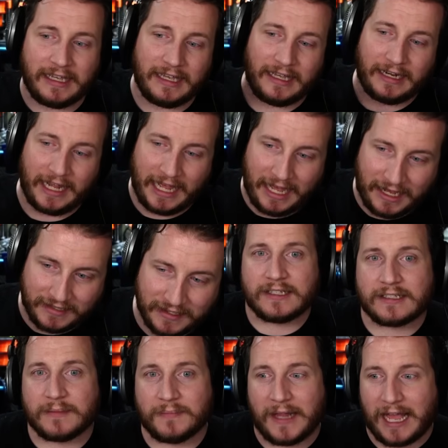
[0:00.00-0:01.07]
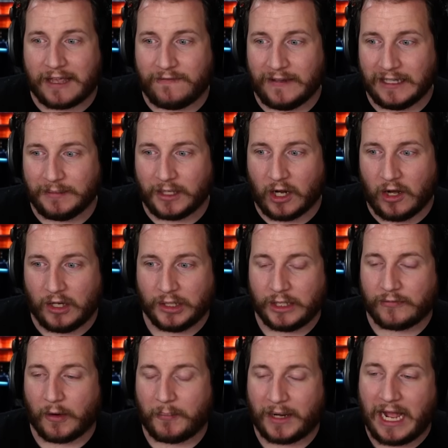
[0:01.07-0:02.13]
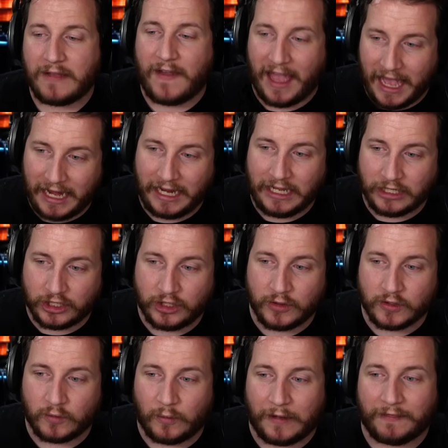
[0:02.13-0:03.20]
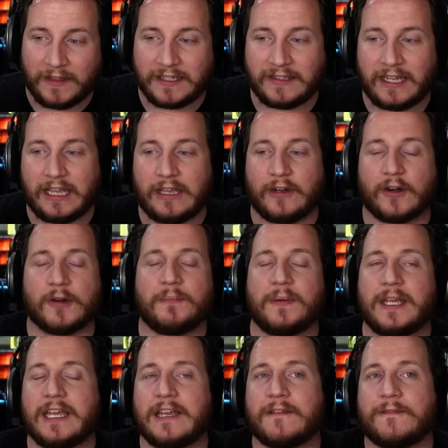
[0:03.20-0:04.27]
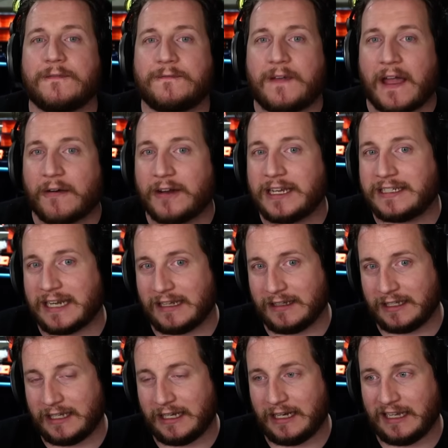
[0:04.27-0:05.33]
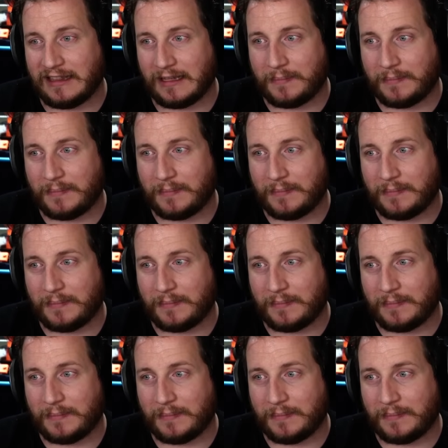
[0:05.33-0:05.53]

it has some black filament all over, but I've had issues with this heater being very delicate in the